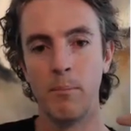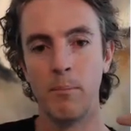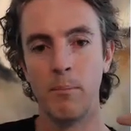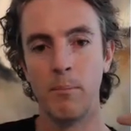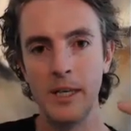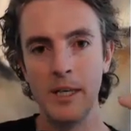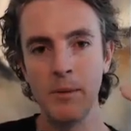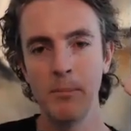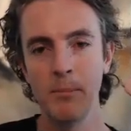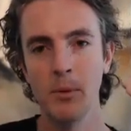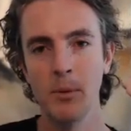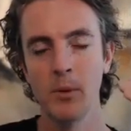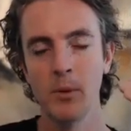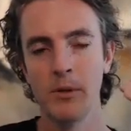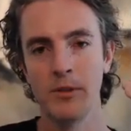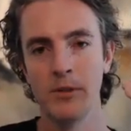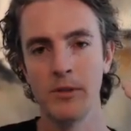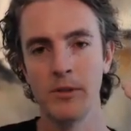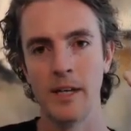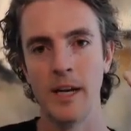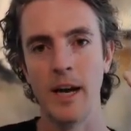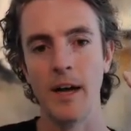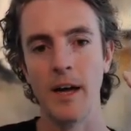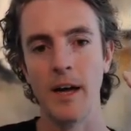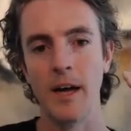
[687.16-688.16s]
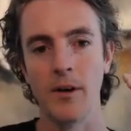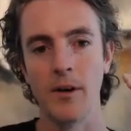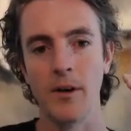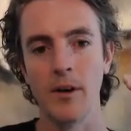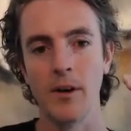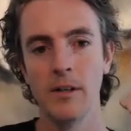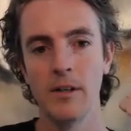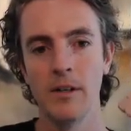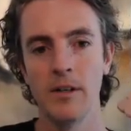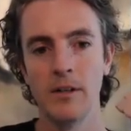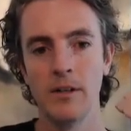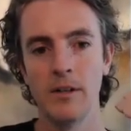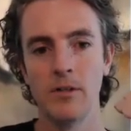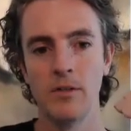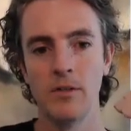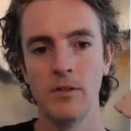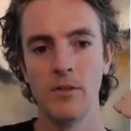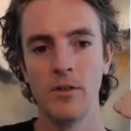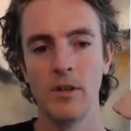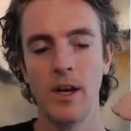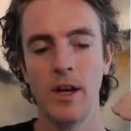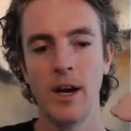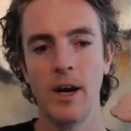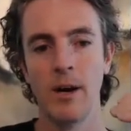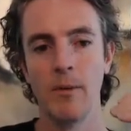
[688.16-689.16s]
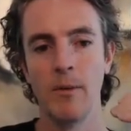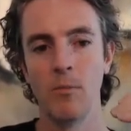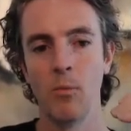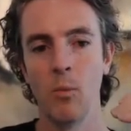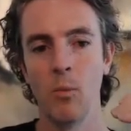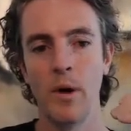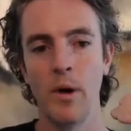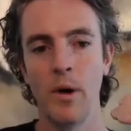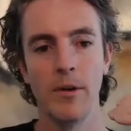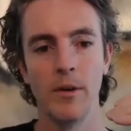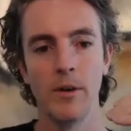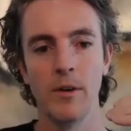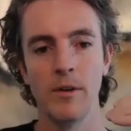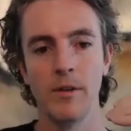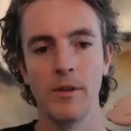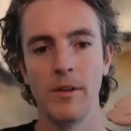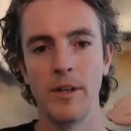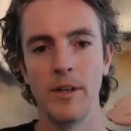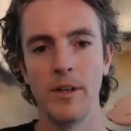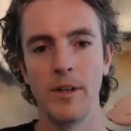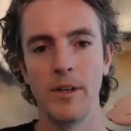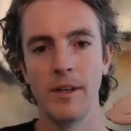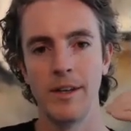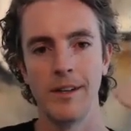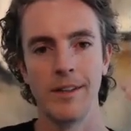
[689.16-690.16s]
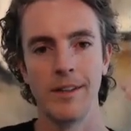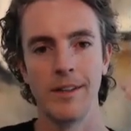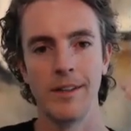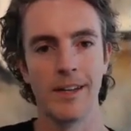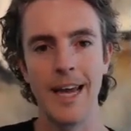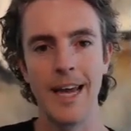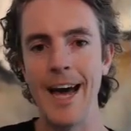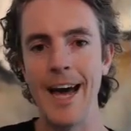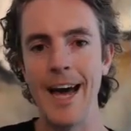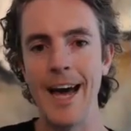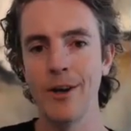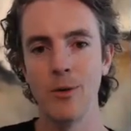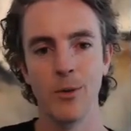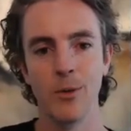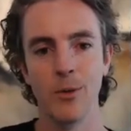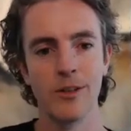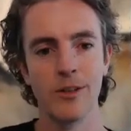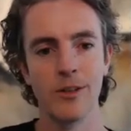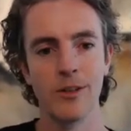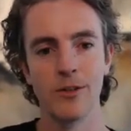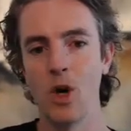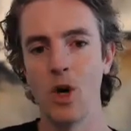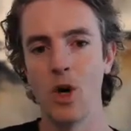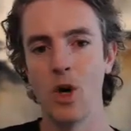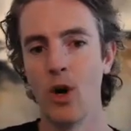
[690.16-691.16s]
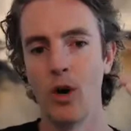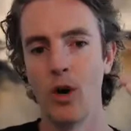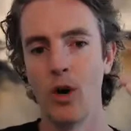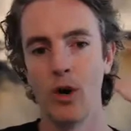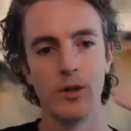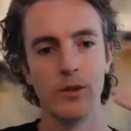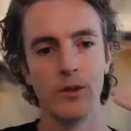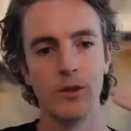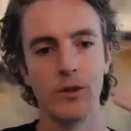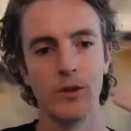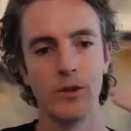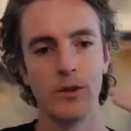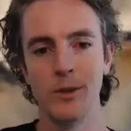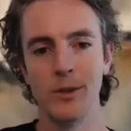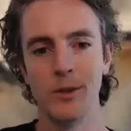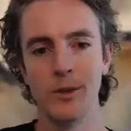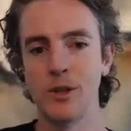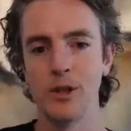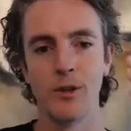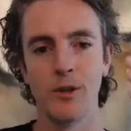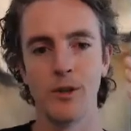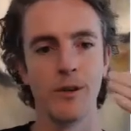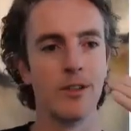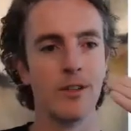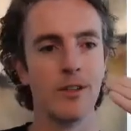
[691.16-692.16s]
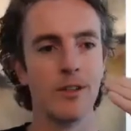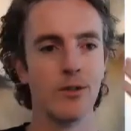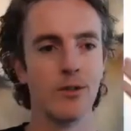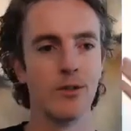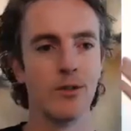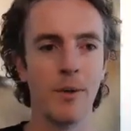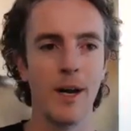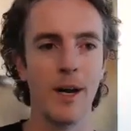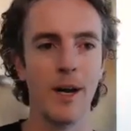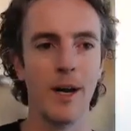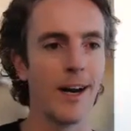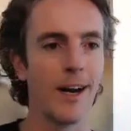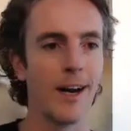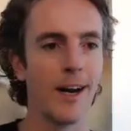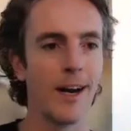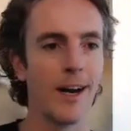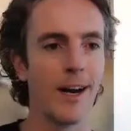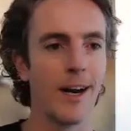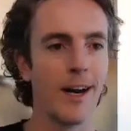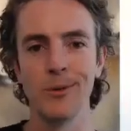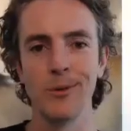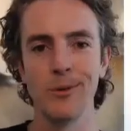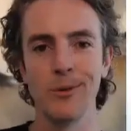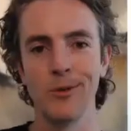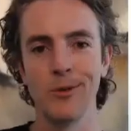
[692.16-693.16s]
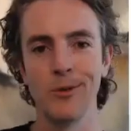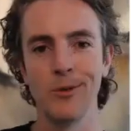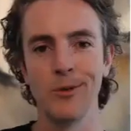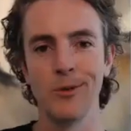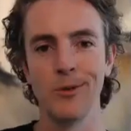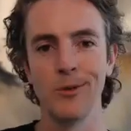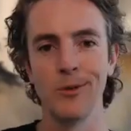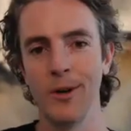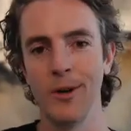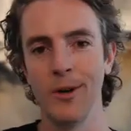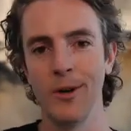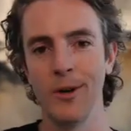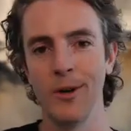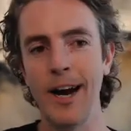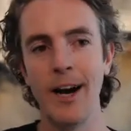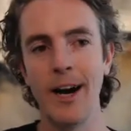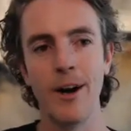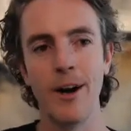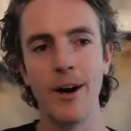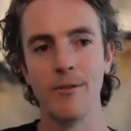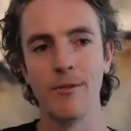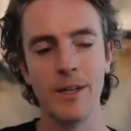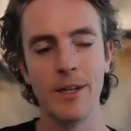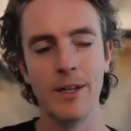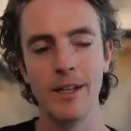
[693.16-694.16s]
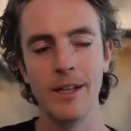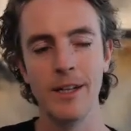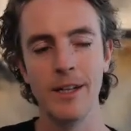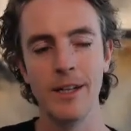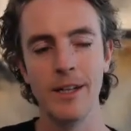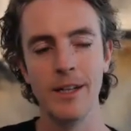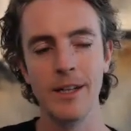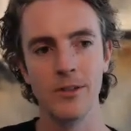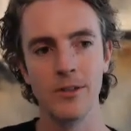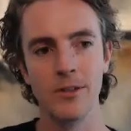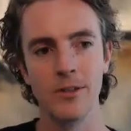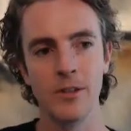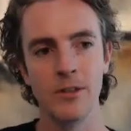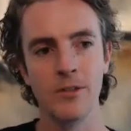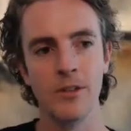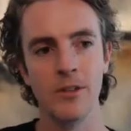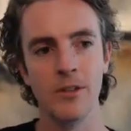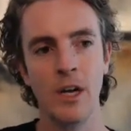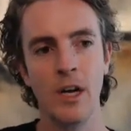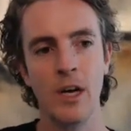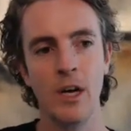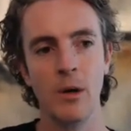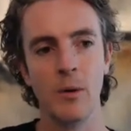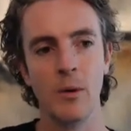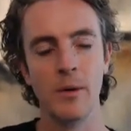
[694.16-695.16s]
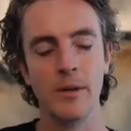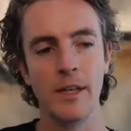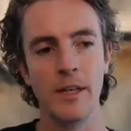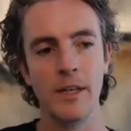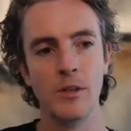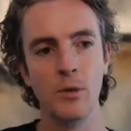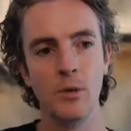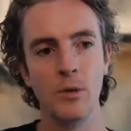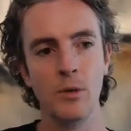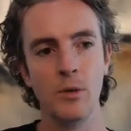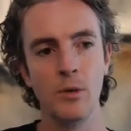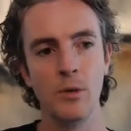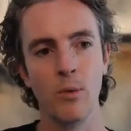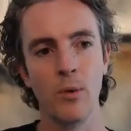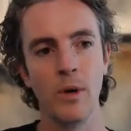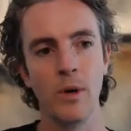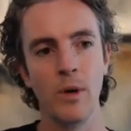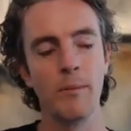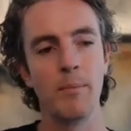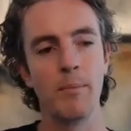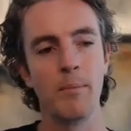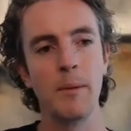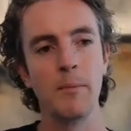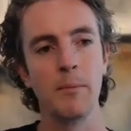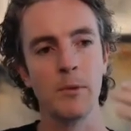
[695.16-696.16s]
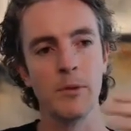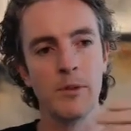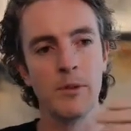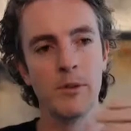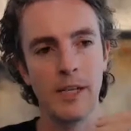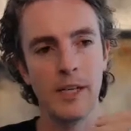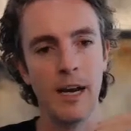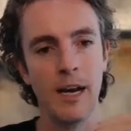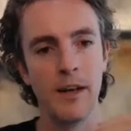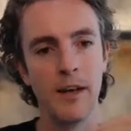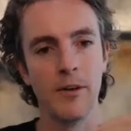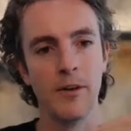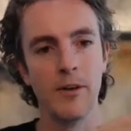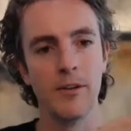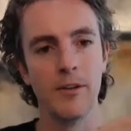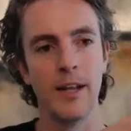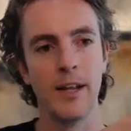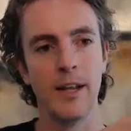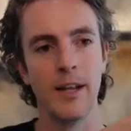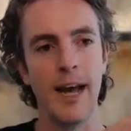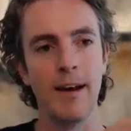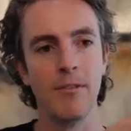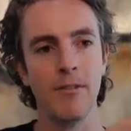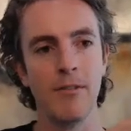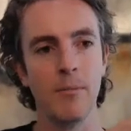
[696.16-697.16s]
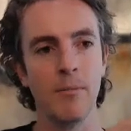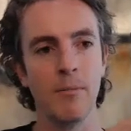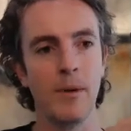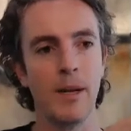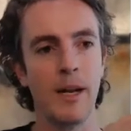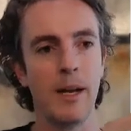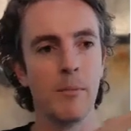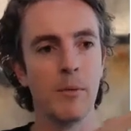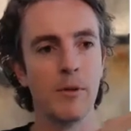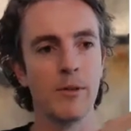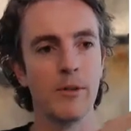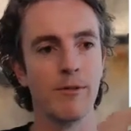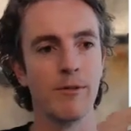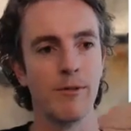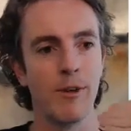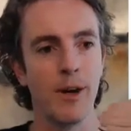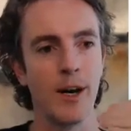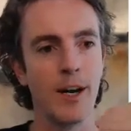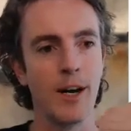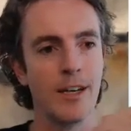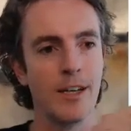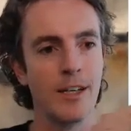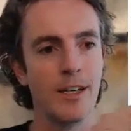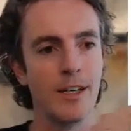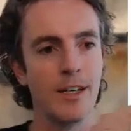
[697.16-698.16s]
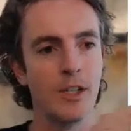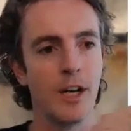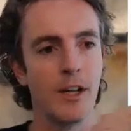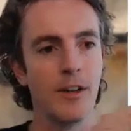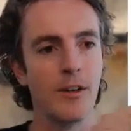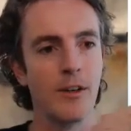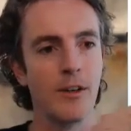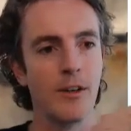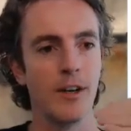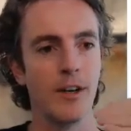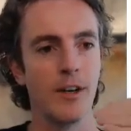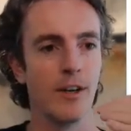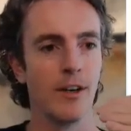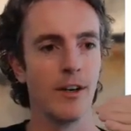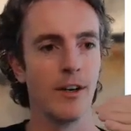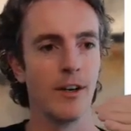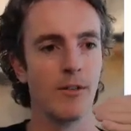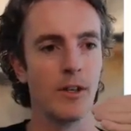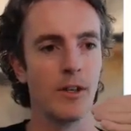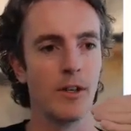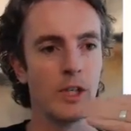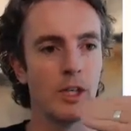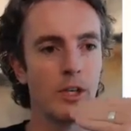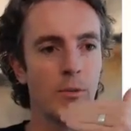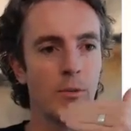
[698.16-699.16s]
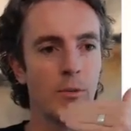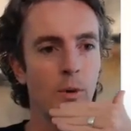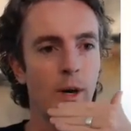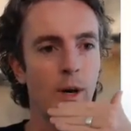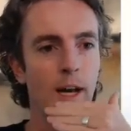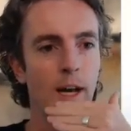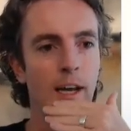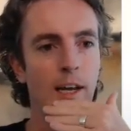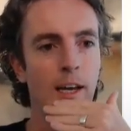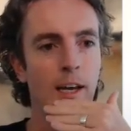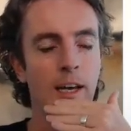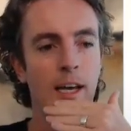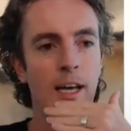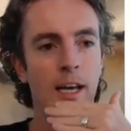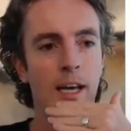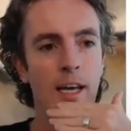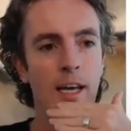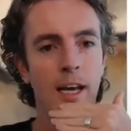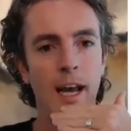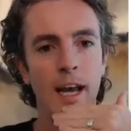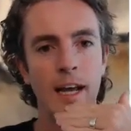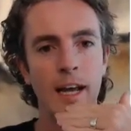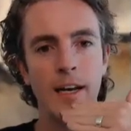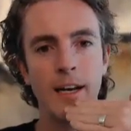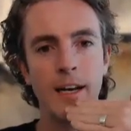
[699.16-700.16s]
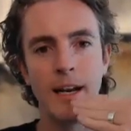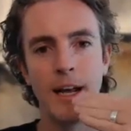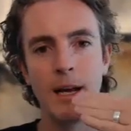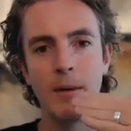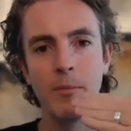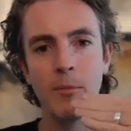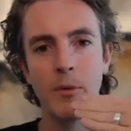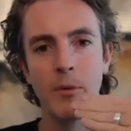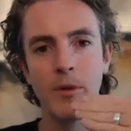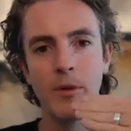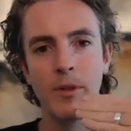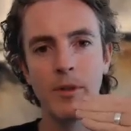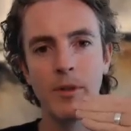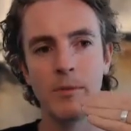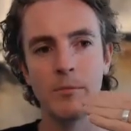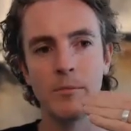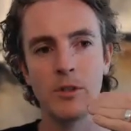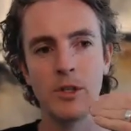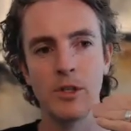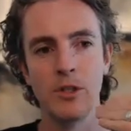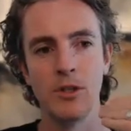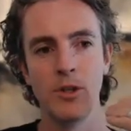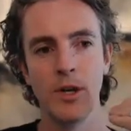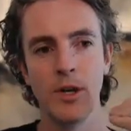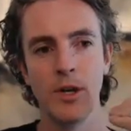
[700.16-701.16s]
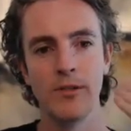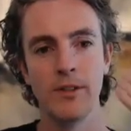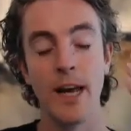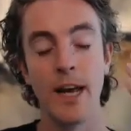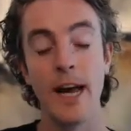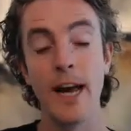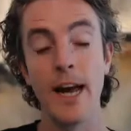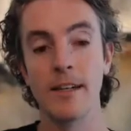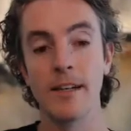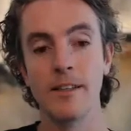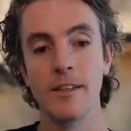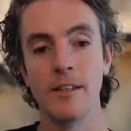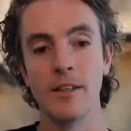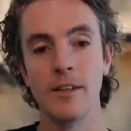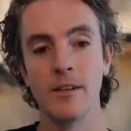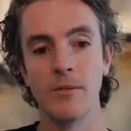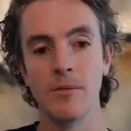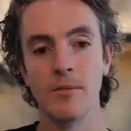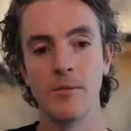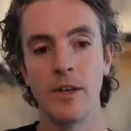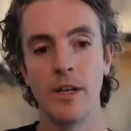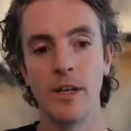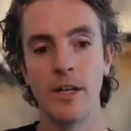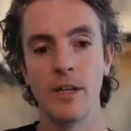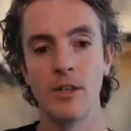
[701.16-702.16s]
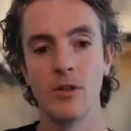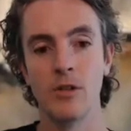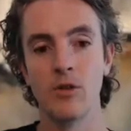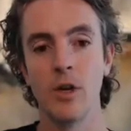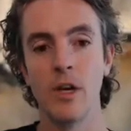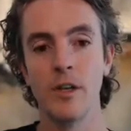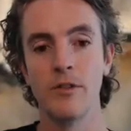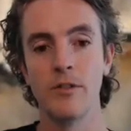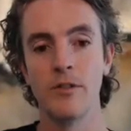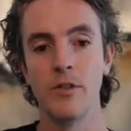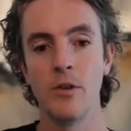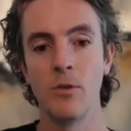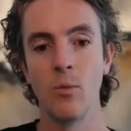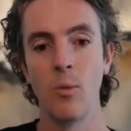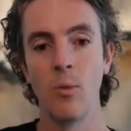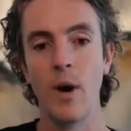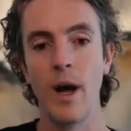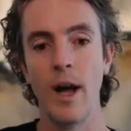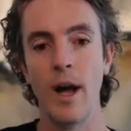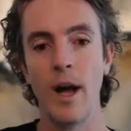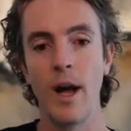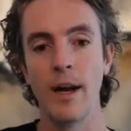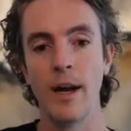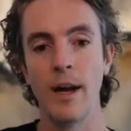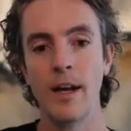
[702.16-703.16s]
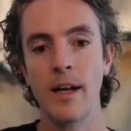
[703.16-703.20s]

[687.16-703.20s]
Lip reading: people together, whether the category is cars or insurance or buying a house or hiring freelancers. What they do is bring people together that haven't been able to find each other in an efficient way, and enable them to transact in a trusted way.